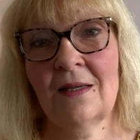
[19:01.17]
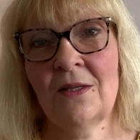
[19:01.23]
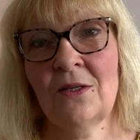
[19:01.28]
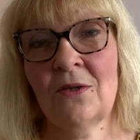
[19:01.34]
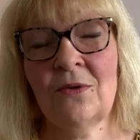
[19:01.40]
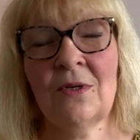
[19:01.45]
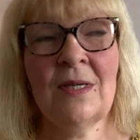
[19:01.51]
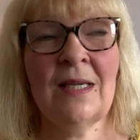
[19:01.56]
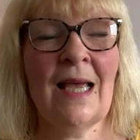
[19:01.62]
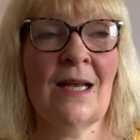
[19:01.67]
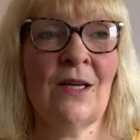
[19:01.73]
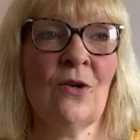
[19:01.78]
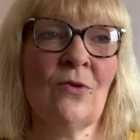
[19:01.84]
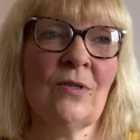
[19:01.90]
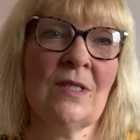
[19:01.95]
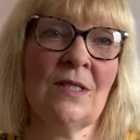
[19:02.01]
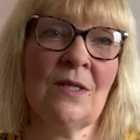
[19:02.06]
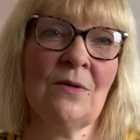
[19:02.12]
you can get
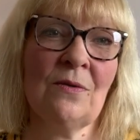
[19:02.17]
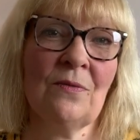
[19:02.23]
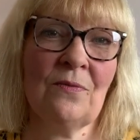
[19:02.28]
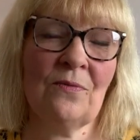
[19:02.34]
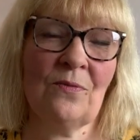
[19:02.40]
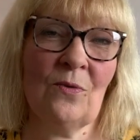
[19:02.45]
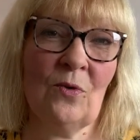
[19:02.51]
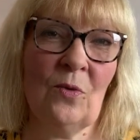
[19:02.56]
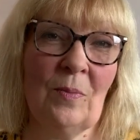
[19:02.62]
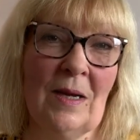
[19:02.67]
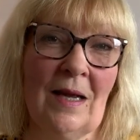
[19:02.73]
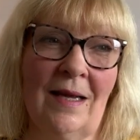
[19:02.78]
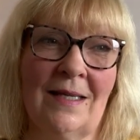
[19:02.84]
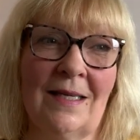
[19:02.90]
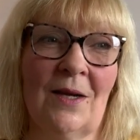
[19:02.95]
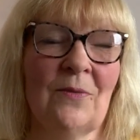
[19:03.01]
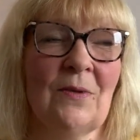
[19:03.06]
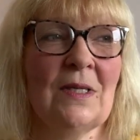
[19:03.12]
lots of 4-ply
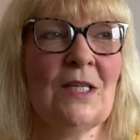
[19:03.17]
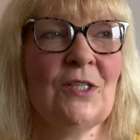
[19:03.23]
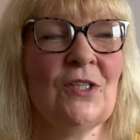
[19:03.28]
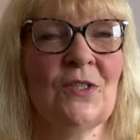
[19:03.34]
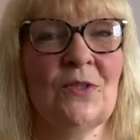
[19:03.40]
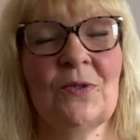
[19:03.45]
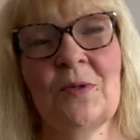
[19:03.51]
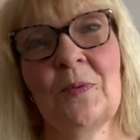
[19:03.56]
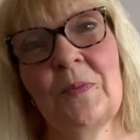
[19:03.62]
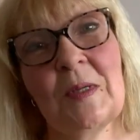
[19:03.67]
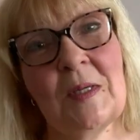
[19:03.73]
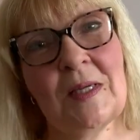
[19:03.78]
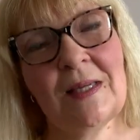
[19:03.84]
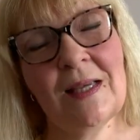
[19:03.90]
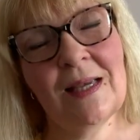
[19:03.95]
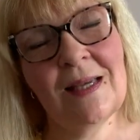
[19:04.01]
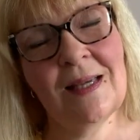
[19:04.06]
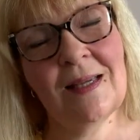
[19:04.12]
now, and I just thought it'd
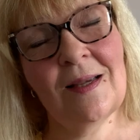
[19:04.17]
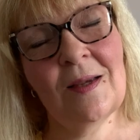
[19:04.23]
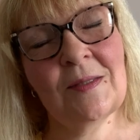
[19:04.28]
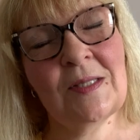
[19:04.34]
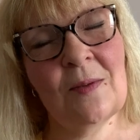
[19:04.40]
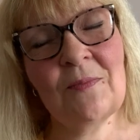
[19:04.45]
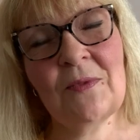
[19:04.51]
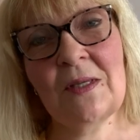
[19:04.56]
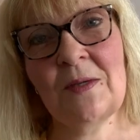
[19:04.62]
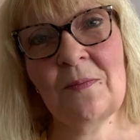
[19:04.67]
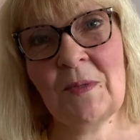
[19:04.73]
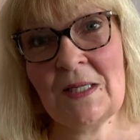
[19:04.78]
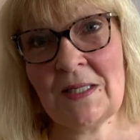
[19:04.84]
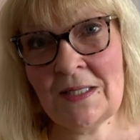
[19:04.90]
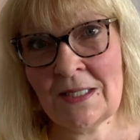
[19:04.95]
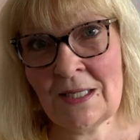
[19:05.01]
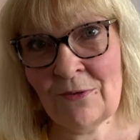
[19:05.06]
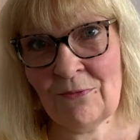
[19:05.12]
be something a
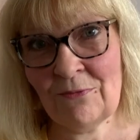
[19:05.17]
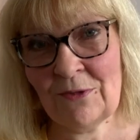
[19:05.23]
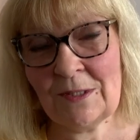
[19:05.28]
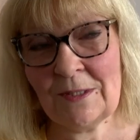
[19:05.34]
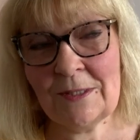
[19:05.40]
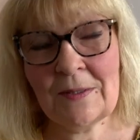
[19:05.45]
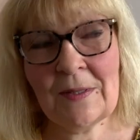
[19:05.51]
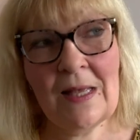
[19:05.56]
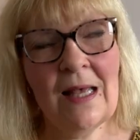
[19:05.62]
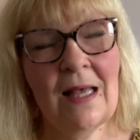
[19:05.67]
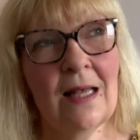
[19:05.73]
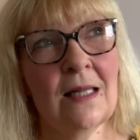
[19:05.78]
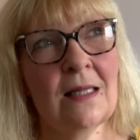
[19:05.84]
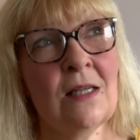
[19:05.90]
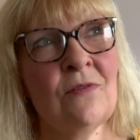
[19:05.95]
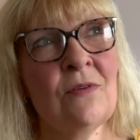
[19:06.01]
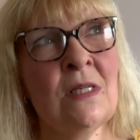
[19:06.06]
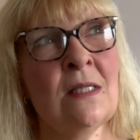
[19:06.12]
bit different. And
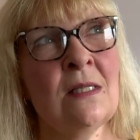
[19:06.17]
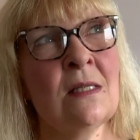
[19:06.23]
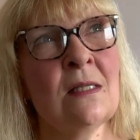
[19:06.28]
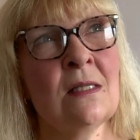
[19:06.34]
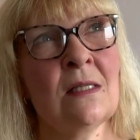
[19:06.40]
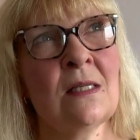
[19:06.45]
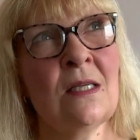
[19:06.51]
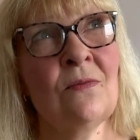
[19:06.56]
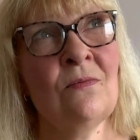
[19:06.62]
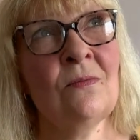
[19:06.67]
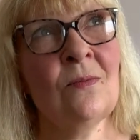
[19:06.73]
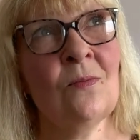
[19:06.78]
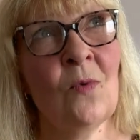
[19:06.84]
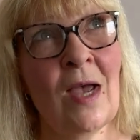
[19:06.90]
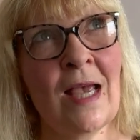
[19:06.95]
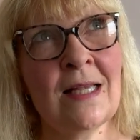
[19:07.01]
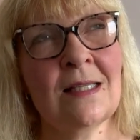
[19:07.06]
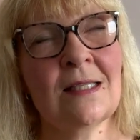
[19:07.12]
there is a Stephen
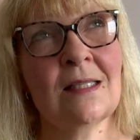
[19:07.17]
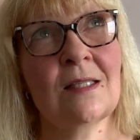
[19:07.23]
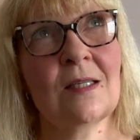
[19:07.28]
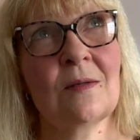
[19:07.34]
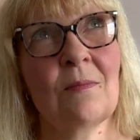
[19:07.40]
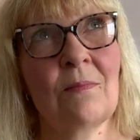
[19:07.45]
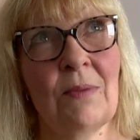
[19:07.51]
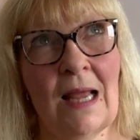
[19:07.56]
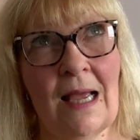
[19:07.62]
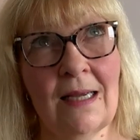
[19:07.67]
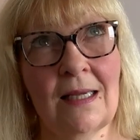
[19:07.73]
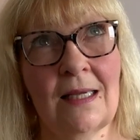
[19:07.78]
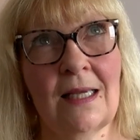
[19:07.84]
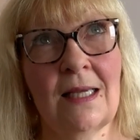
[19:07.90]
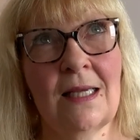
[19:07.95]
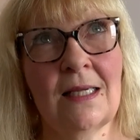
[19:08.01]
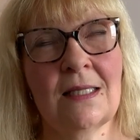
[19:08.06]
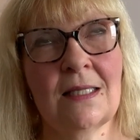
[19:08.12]
West
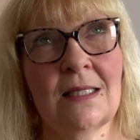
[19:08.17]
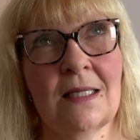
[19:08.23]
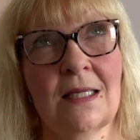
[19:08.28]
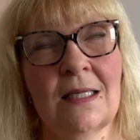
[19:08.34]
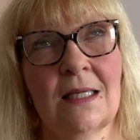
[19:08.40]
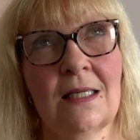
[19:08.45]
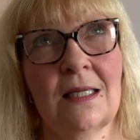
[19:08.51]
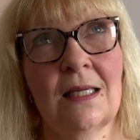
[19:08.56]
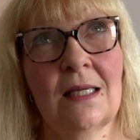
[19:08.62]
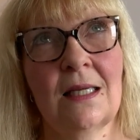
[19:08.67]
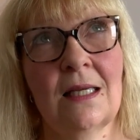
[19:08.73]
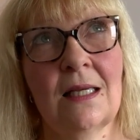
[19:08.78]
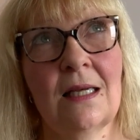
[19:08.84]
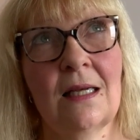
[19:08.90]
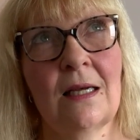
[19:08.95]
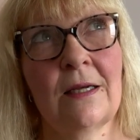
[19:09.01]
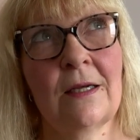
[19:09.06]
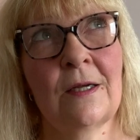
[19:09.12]
blanket.
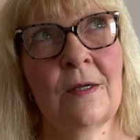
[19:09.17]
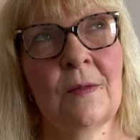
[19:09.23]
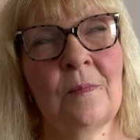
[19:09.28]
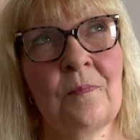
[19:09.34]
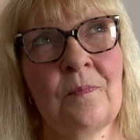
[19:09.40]
I